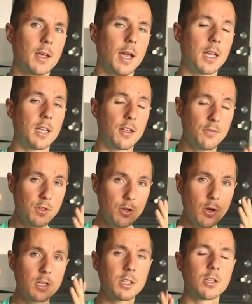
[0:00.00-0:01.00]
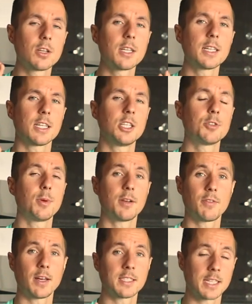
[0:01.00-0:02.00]
And if you are to look into
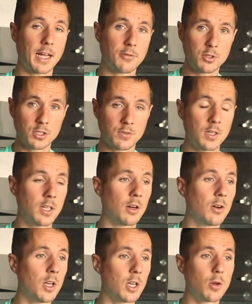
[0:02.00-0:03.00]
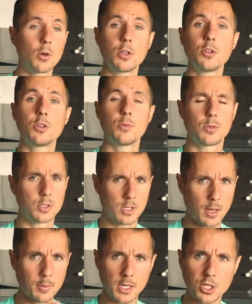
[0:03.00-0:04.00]
intermittent fasting after this video, go on YouTube, just
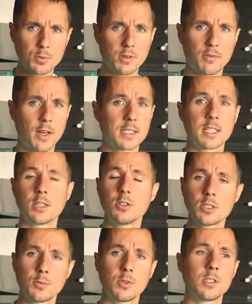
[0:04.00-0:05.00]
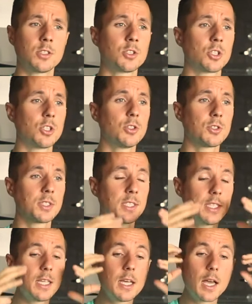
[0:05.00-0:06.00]
type in intermittent fasting and do some research. You'll
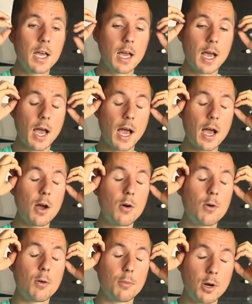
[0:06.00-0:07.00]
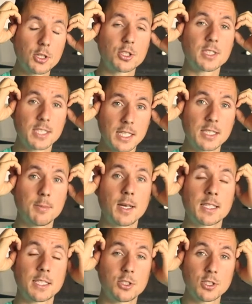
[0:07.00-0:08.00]
see how much sense it
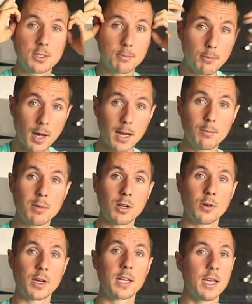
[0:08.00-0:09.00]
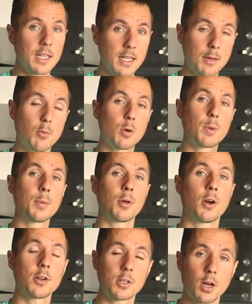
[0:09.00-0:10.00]
makes. It's just mind-blowing that more people
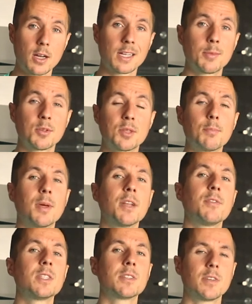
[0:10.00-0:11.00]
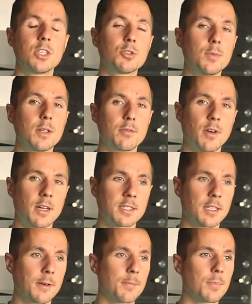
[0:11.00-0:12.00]
aren't talking about the benefits of intermittent
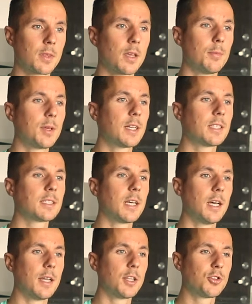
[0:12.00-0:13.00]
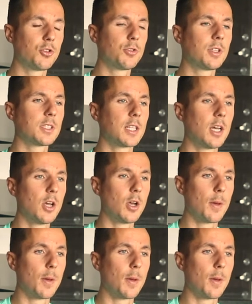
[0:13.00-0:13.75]
fasting. Because the truth is,